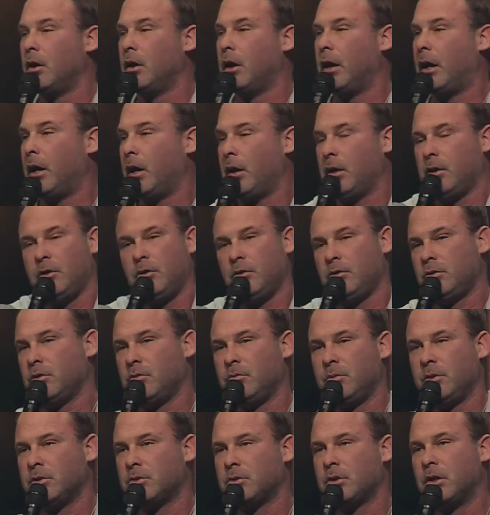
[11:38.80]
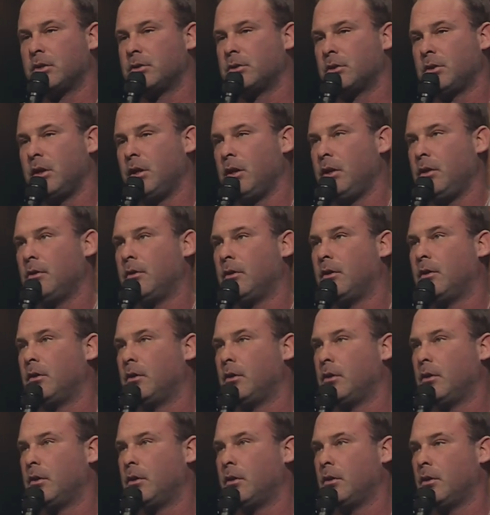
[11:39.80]
I, you shouldn't be stressed today either,
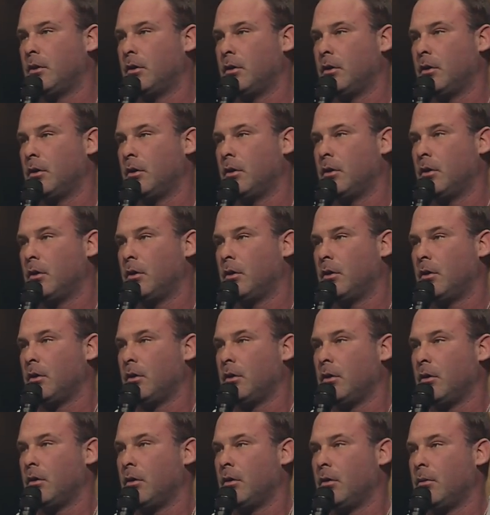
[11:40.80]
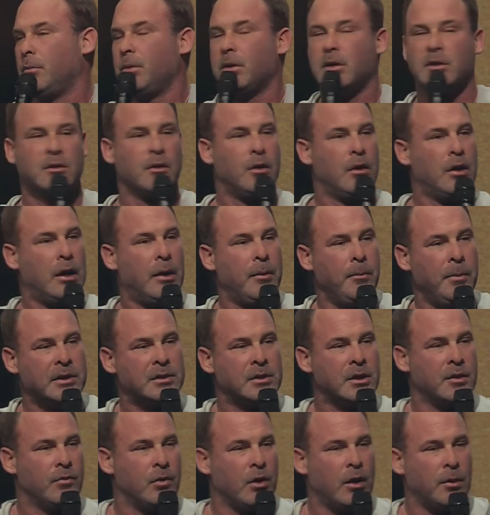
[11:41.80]
because I'm about
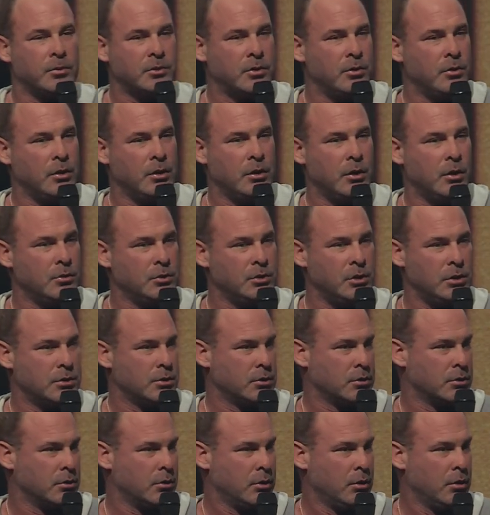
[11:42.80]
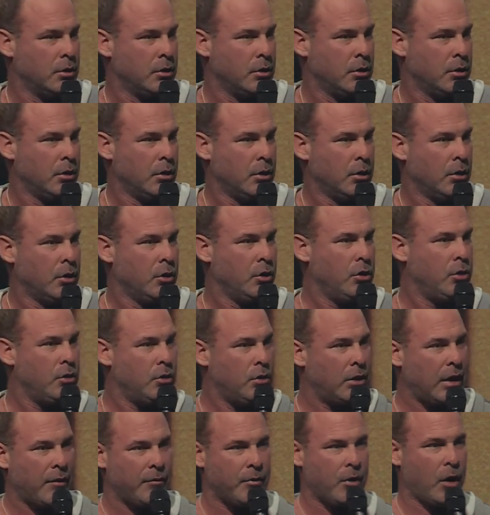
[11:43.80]
to give you an opportunity to know Jesus.
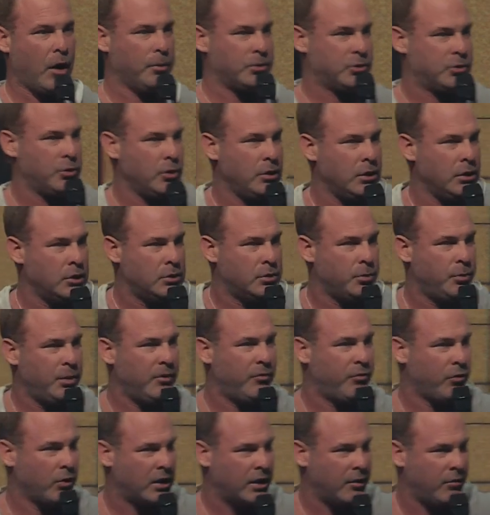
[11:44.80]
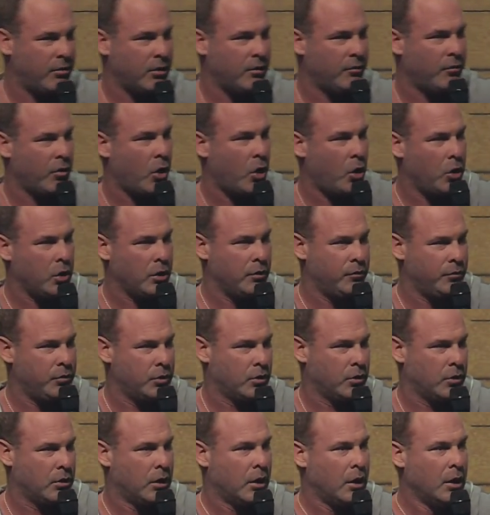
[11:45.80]
You have an opportunity to be forgiven of all of
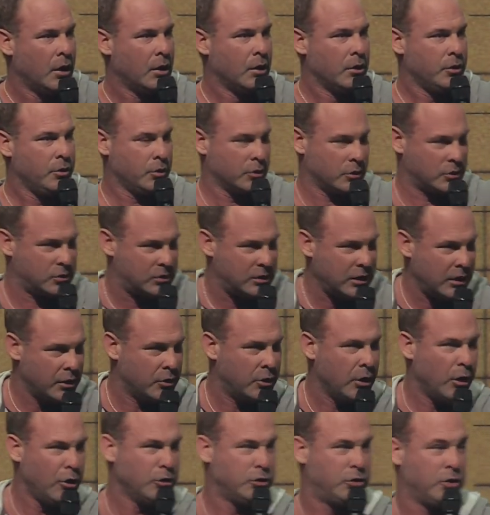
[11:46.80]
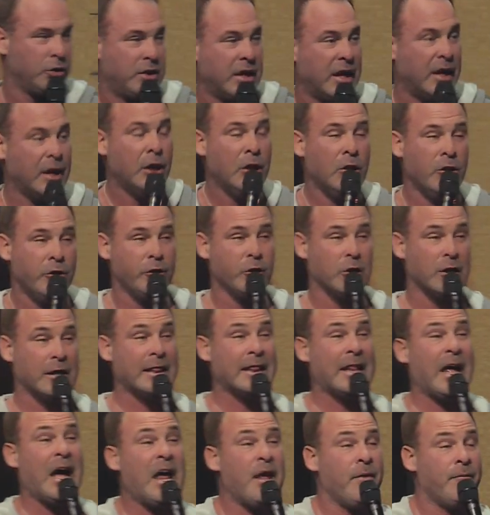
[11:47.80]
your, your sin. Those of you that your
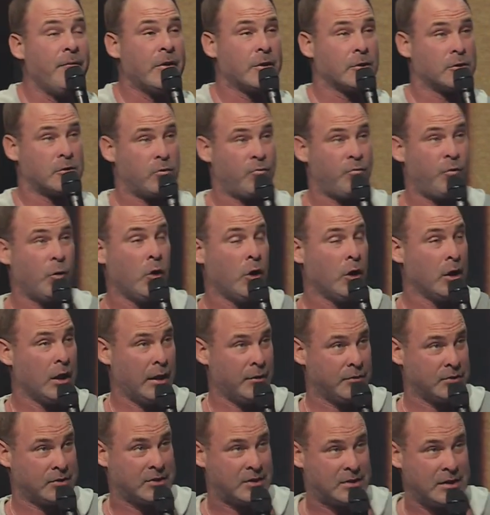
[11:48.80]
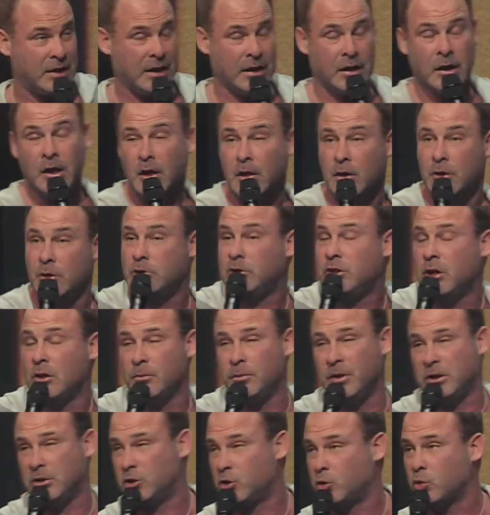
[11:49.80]
life is full of sin, you
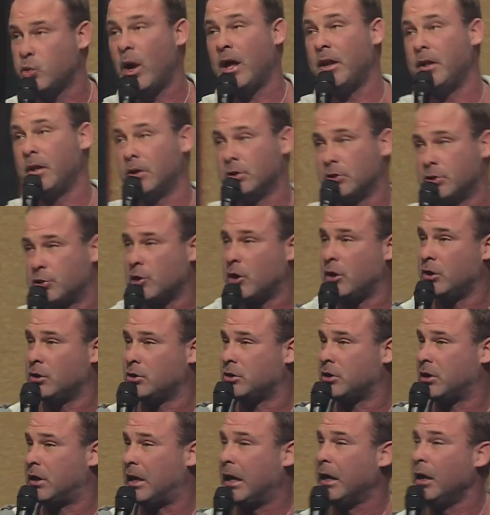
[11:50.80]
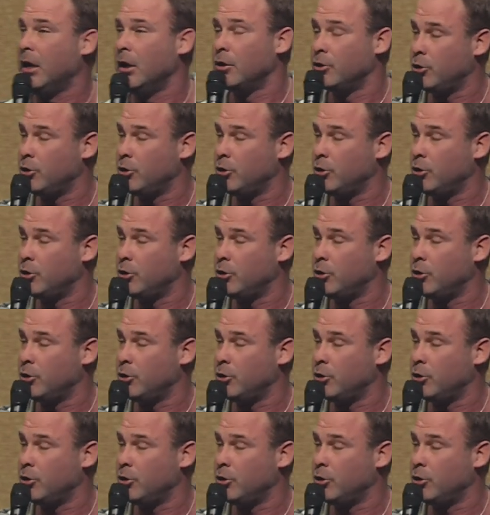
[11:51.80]
shouldn't be sweating in church today.